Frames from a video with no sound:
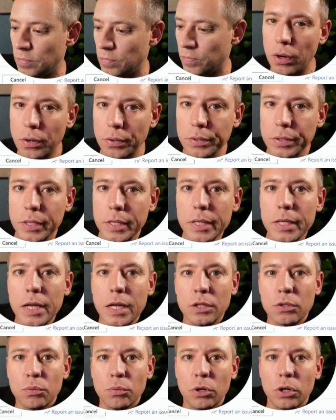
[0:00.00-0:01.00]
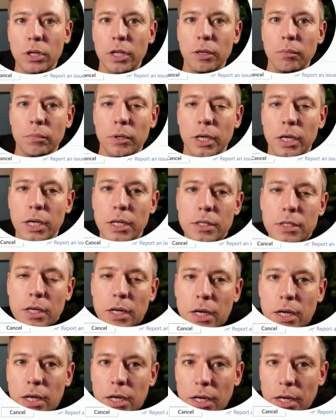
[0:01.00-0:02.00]
On the networking blade,
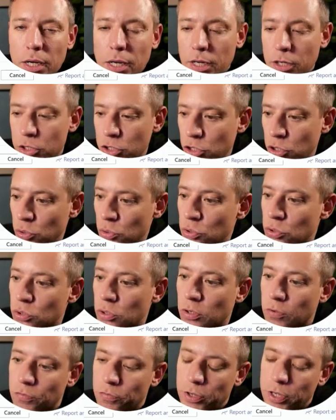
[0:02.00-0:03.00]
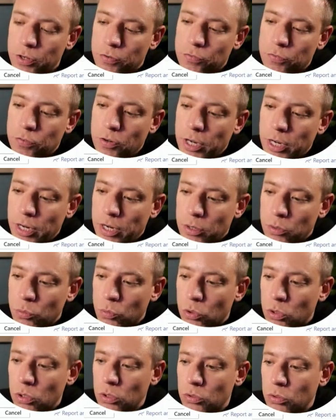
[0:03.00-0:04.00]
I choose to configure
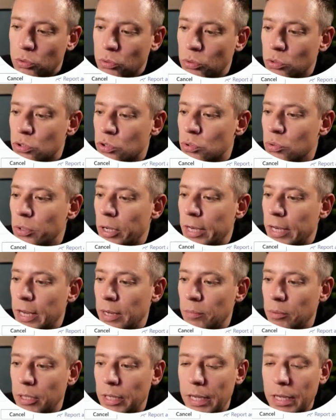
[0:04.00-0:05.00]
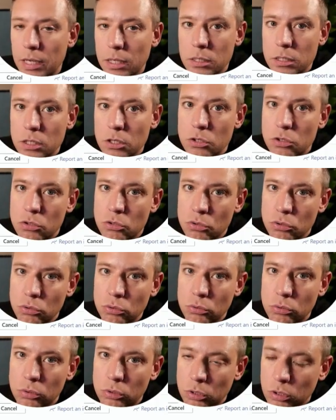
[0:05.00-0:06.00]
firewall rules to enable access
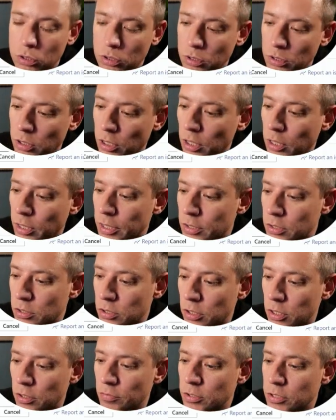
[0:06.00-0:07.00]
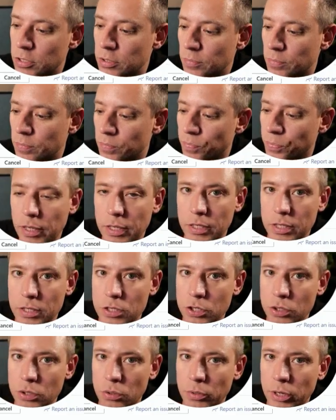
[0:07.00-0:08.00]
to the target service. And that's
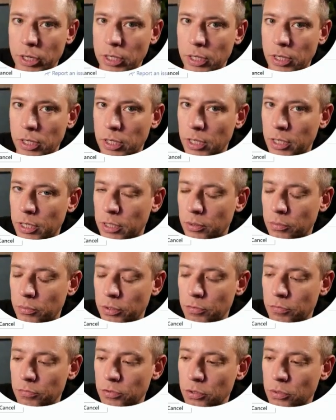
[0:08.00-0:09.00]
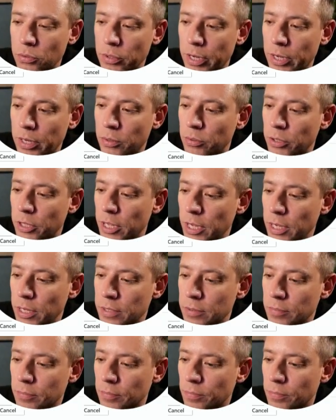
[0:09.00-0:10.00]
it already. I click Review and Create.